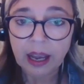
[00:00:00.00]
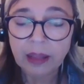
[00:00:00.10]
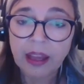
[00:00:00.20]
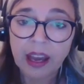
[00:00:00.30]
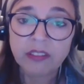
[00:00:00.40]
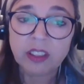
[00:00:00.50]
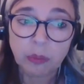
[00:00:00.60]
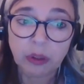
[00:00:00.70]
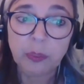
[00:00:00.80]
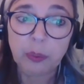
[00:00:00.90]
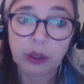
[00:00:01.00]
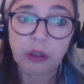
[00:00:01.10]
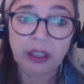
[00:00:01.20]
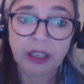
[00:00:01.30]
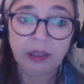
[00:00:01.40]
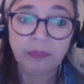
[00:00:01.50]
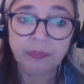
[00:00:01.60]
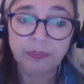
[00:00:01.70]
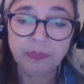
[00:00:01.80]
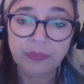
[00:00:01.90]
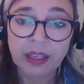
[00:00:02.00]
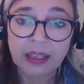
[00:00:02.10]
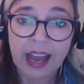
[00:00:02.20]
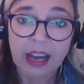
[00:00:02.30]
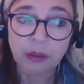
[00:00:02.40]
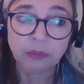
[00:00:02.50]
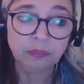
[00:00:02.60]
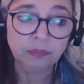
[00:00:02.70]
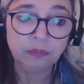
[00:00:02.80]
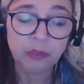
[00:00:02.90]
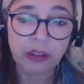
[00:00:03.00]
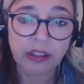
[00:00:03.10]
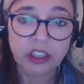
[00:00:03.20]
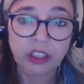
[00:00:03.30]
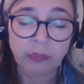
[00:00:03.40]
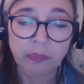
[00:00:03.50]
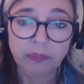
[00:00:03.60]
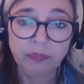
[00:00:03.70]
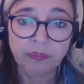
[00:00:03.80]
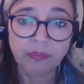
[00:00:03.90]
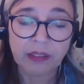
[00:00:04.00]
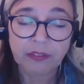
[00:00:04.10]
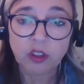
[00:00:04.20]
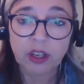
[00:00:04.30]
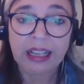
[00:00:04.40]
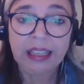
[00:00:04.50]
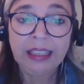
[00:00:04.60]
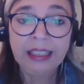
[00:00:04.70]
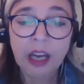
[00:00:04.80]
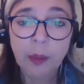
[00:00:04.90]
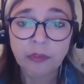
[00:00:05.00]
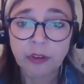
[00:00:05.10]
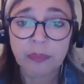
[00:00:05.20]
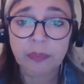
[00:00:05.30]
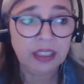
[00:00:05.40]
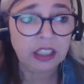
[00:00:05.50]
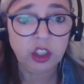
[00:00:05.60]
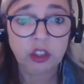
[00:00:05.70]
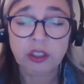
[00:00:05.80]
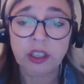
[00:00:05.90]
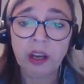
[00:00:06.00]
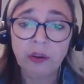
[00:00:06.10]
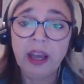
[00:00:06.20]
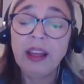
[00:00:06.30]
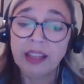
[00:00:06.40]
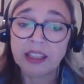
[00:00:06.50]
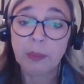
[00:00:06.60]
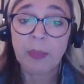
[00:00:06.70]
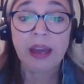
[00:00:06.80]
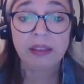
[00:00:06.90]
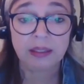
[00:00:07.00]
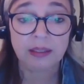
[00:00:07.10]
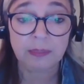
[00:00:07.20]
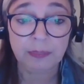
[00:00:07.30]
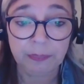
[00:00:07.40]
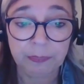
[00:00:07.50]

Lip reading: and they have some really poor credit. And now what do? They have to try to clean it up from 6 years ago. That's a mess.